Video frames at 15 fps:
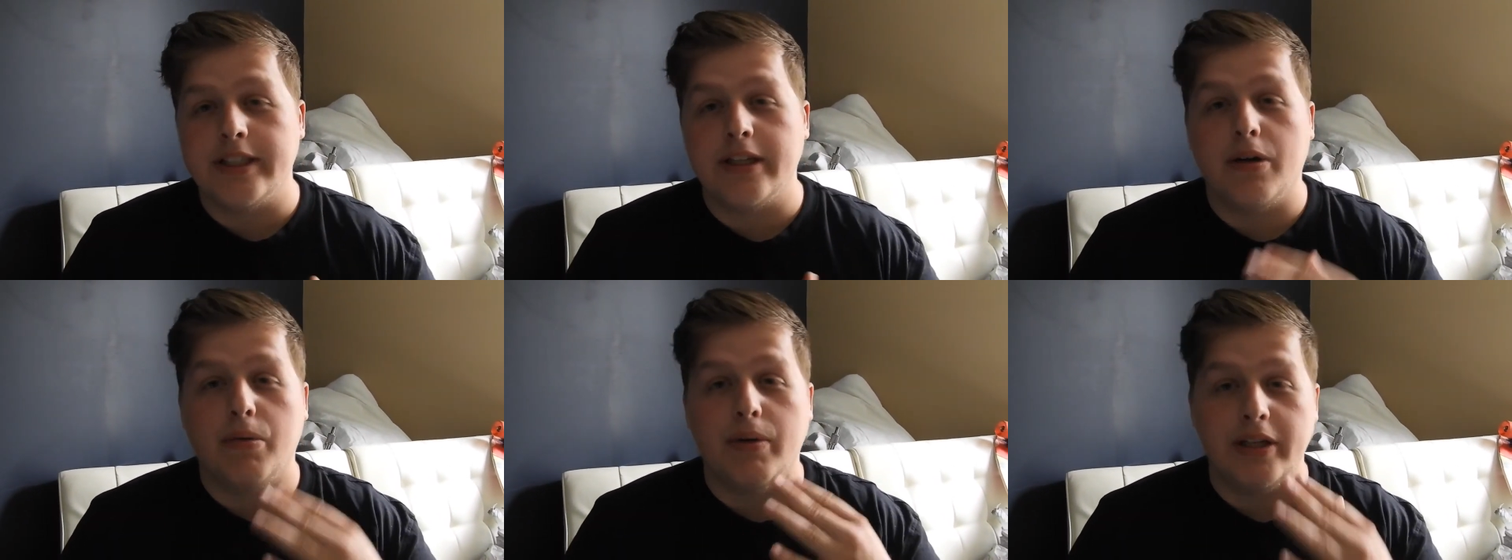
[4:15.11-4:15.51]

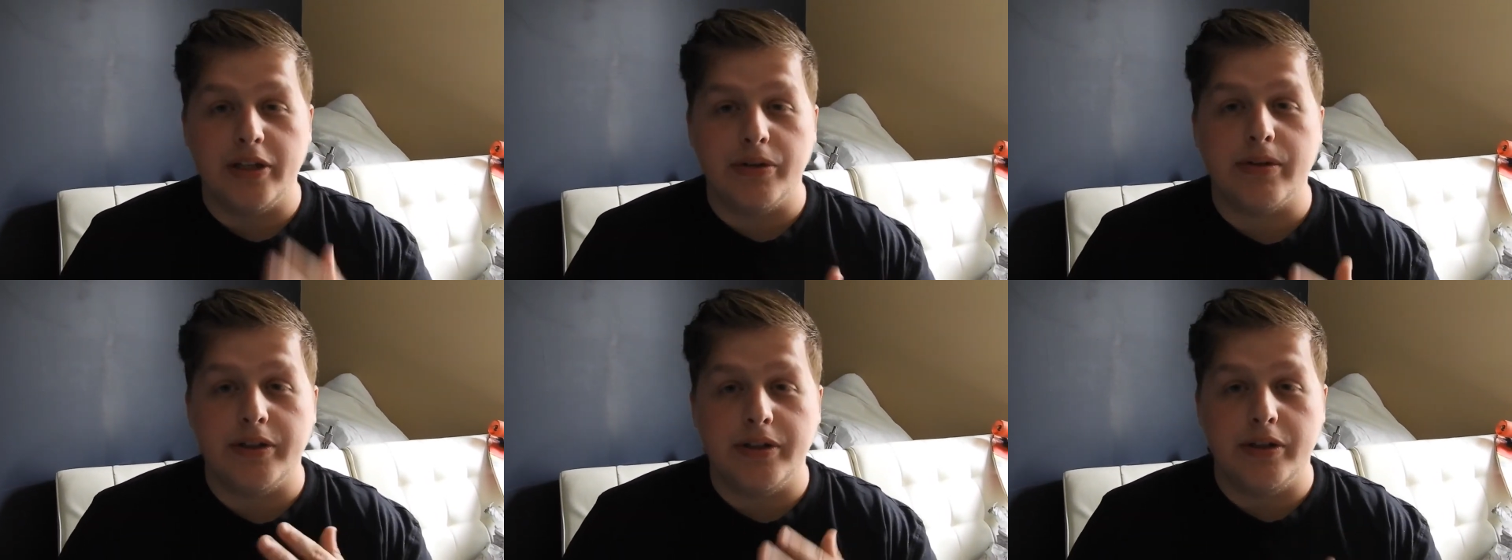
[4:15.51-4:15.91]
on what
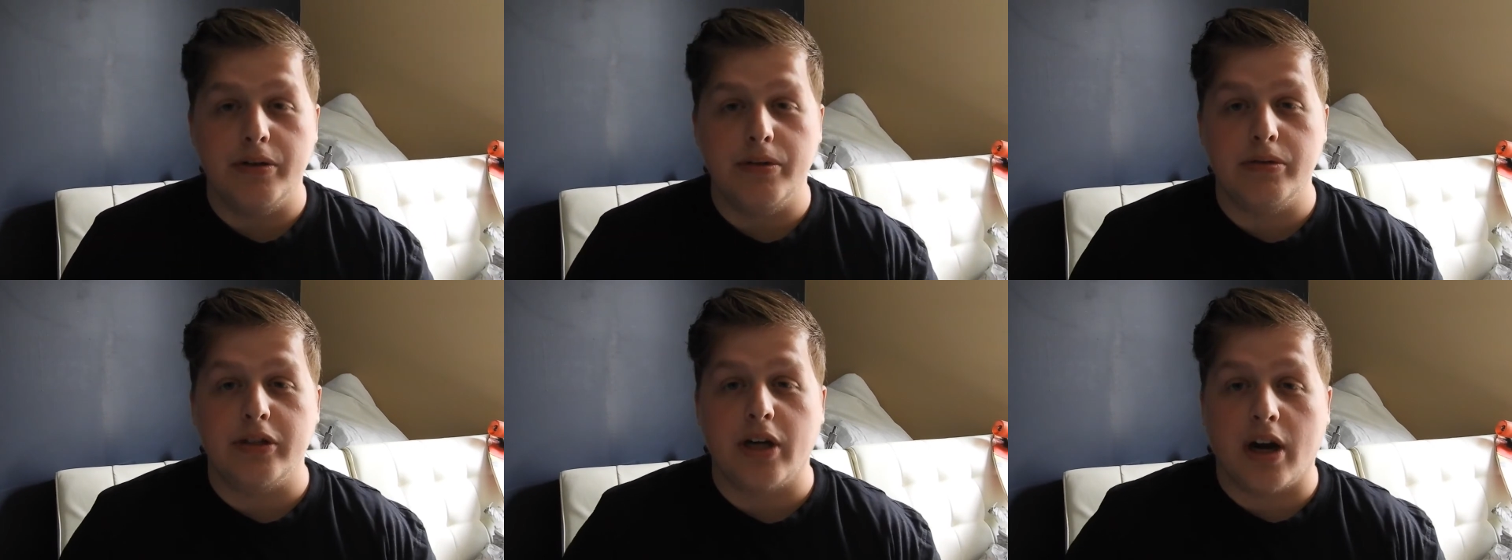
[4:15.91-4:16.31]
you can
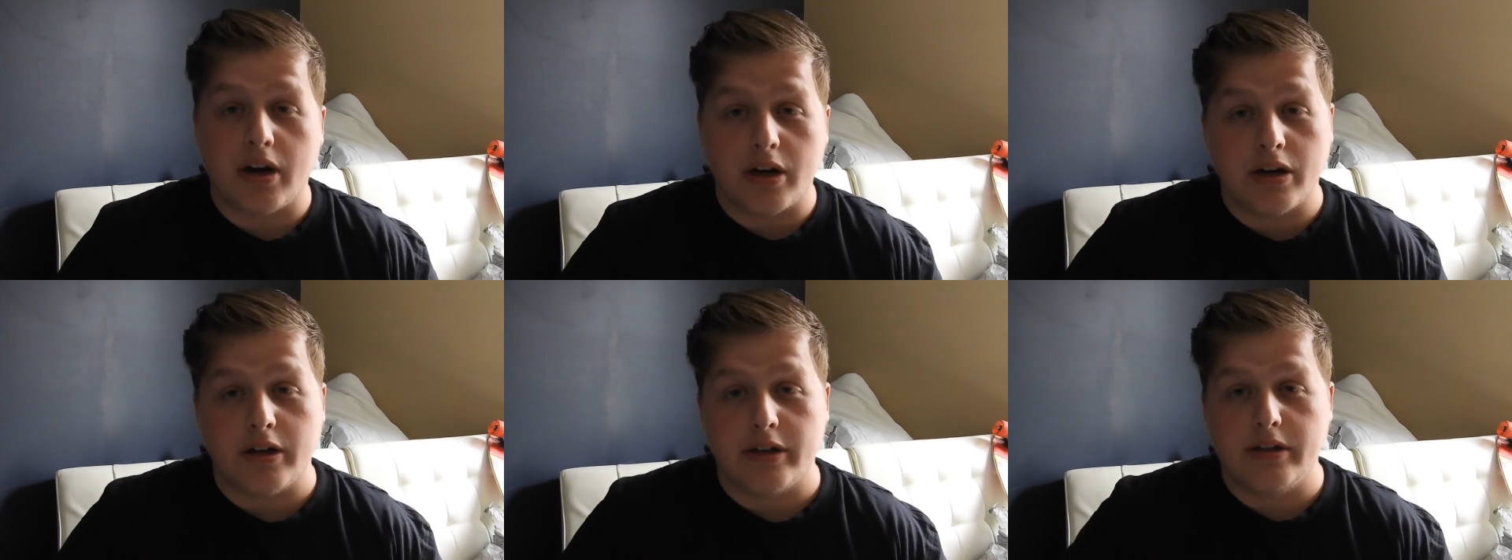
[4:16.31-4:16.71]
do to
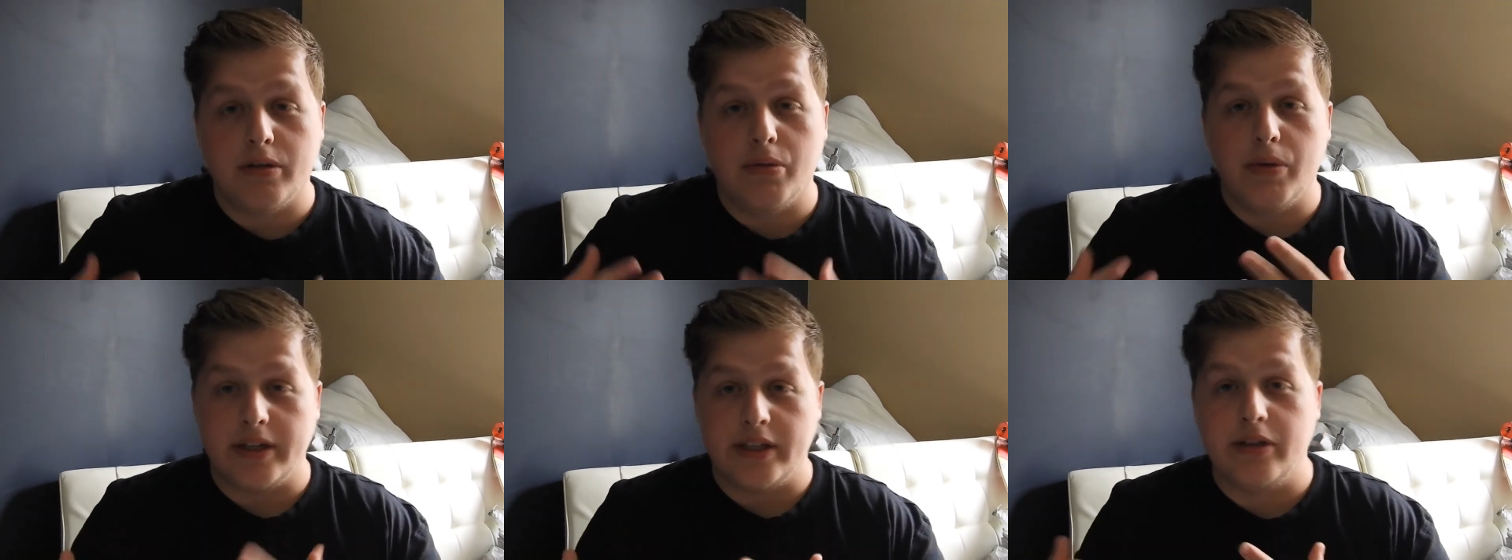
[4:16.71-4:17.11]

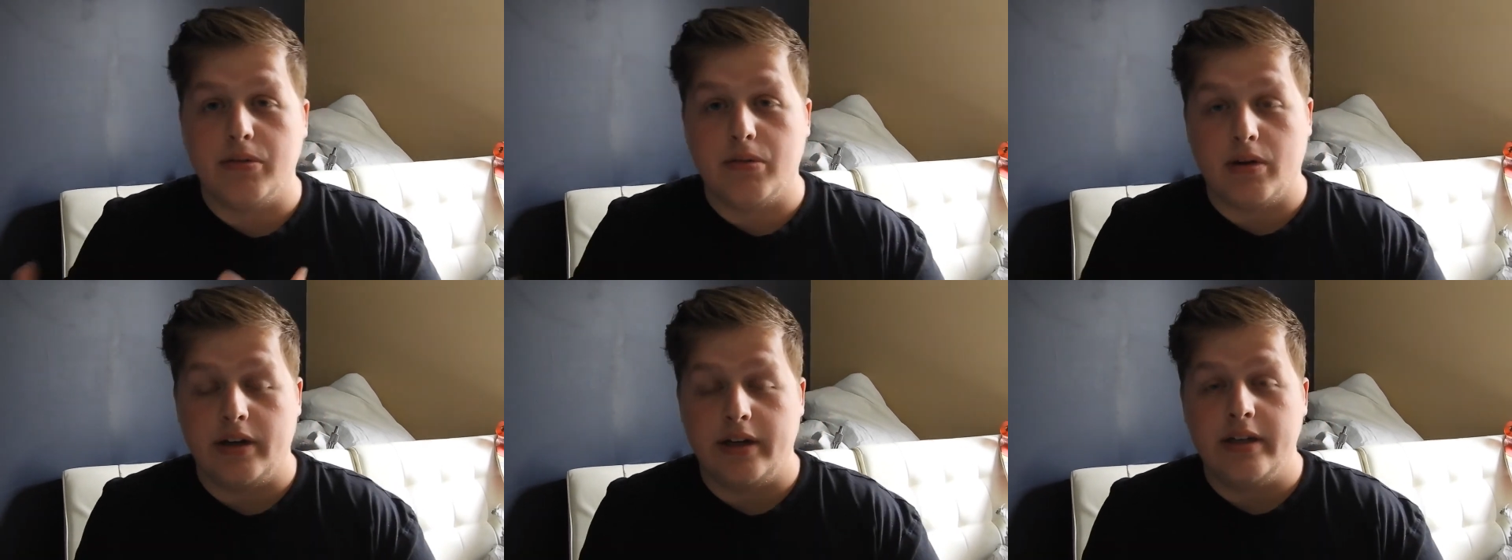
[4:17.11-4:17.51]
earn what you
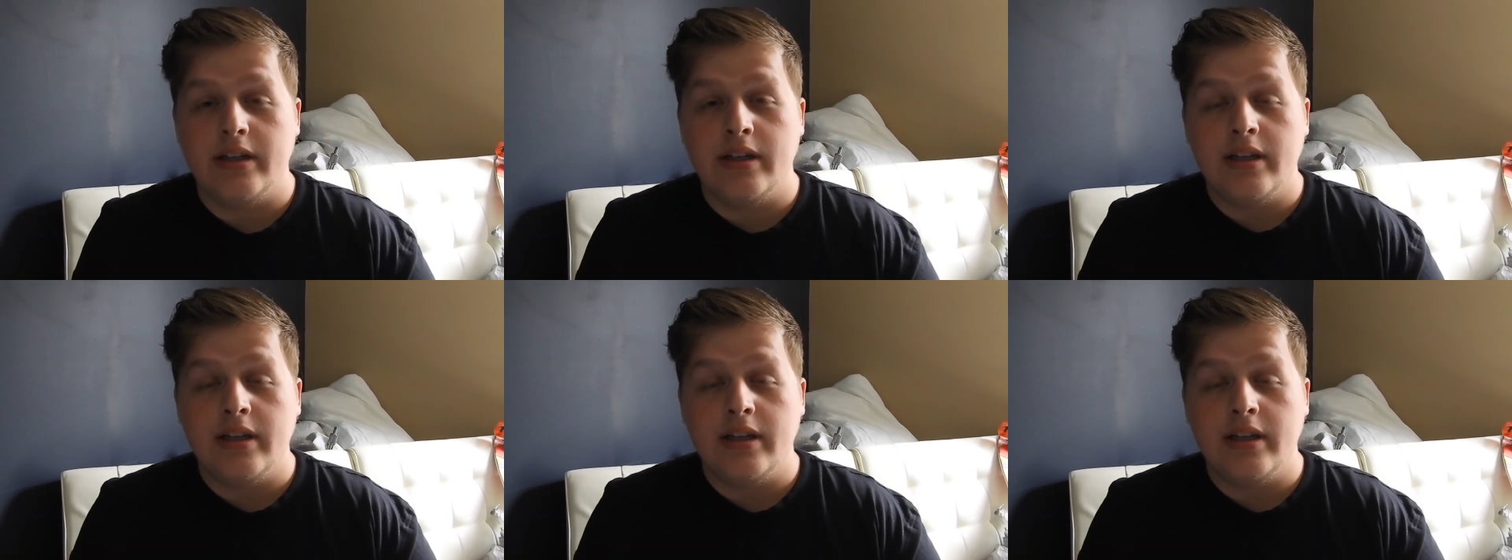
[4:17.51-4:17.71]
want.